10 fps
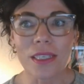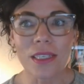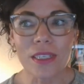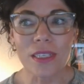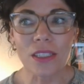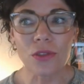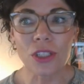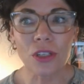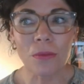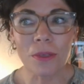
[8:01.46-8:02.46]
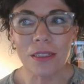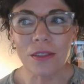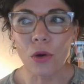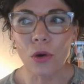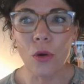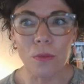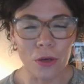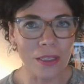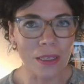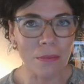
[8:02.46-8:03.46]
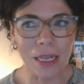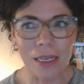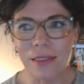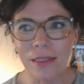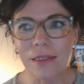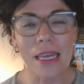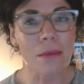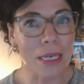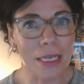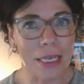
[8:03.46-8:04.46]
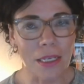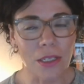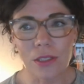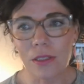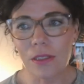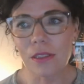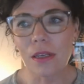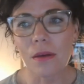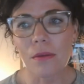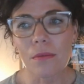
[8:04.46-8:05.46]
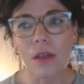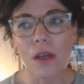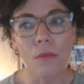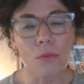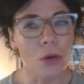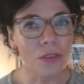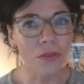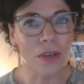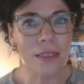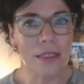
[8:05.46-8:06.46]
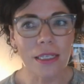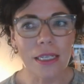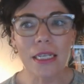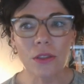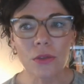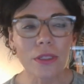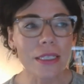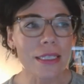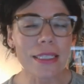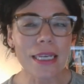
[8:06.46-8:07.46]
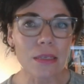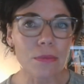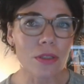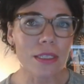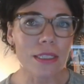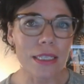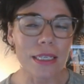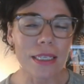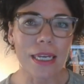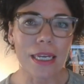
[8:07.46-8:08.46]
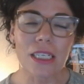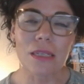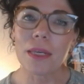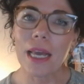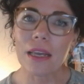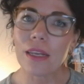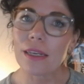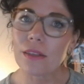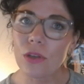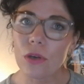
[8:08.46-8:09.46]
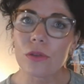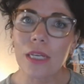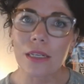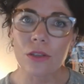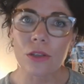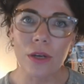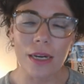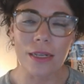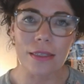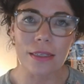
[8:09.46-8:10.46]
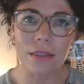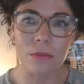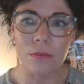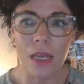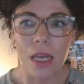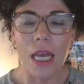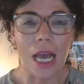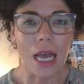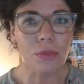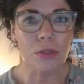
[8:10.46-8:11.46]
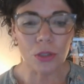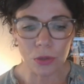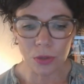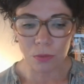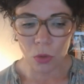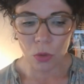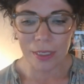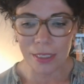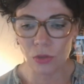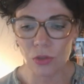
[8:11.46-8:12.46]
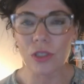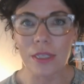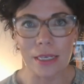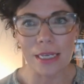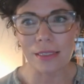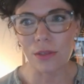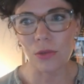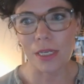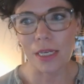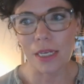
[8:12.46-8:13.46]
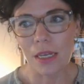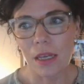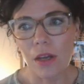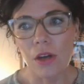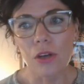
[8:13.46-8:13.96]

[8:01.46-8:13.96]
The causes of estrogen dominance: hormonal imbalances and medications. Body fat, increased adiposity can actually behave like its own endocrine system and produce more estrogen than necessary.